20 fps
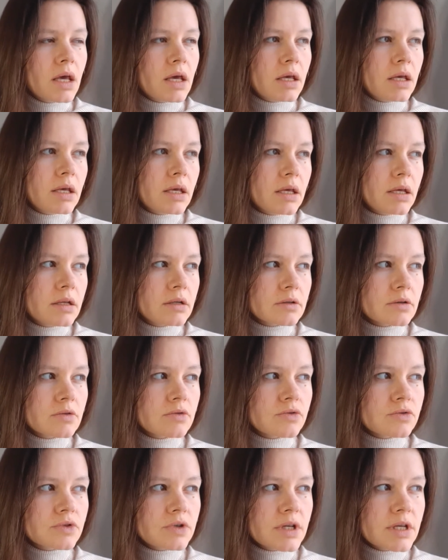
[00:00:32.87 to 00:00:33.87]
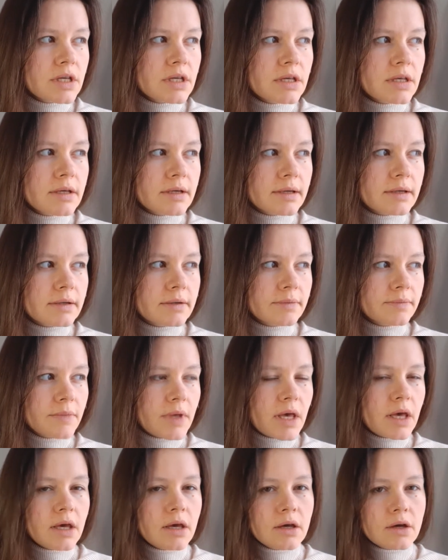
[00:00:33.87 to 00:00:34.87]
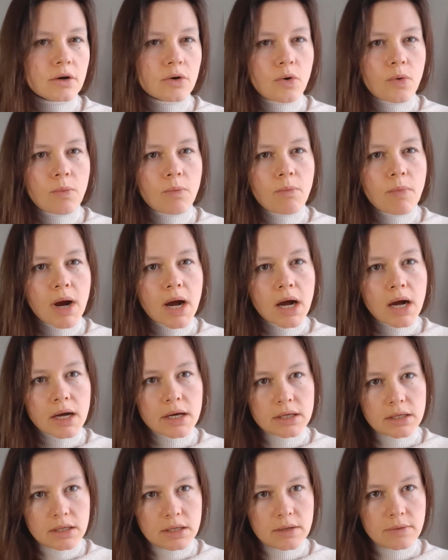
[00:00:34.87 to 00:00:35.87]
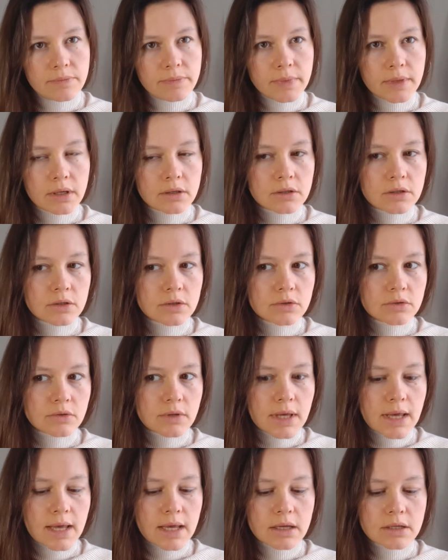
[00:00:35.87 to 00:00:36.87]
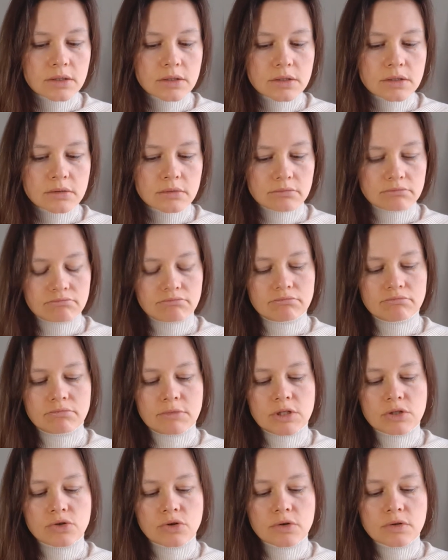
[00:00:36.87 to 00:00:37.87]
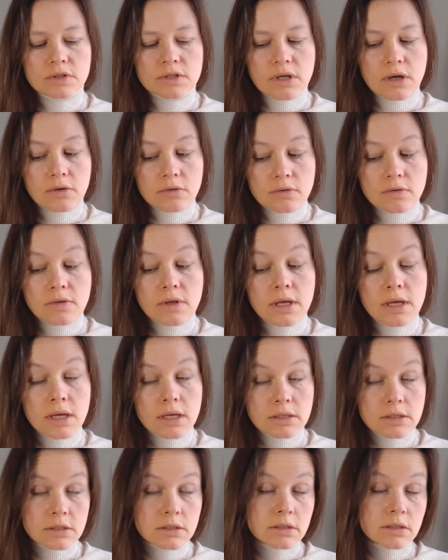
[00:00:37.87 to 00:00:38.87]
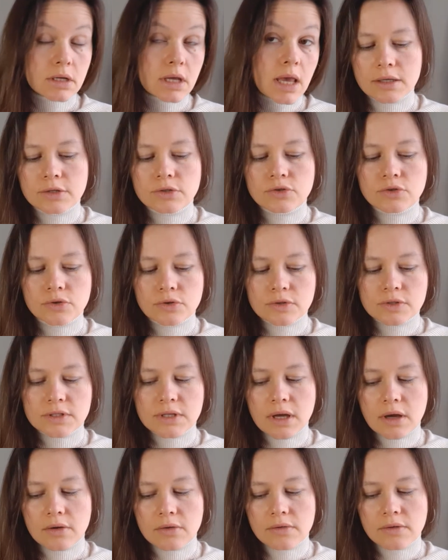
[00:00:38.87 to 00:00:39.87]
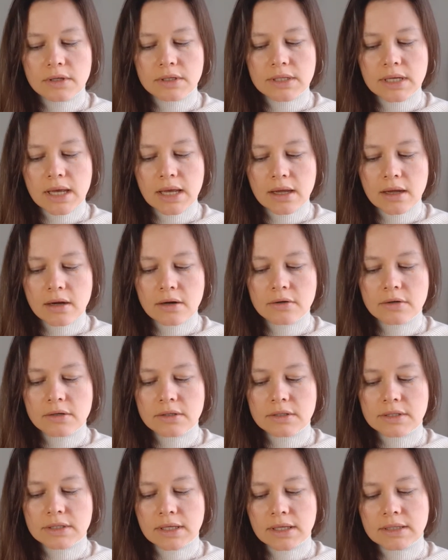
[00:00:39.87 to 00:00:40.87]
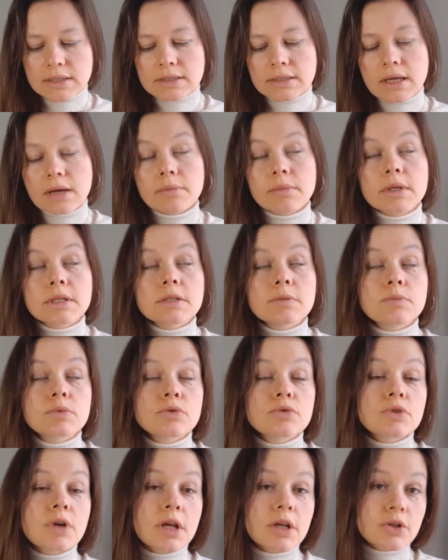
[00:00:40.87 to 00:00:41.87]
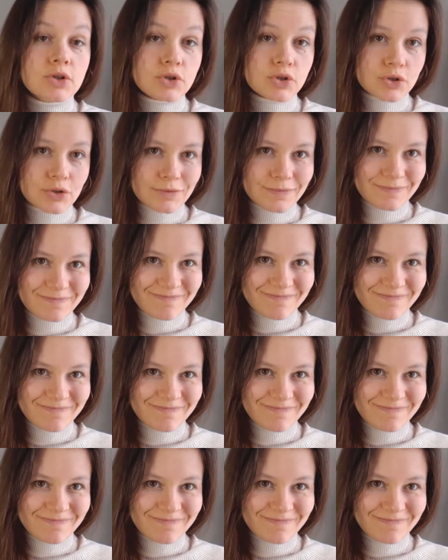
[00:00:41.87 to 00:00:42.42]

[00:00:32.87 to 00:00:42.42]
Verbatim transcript: in Greek eromai, uh, and um, it turns out that it turns out that Eros has some aspiration.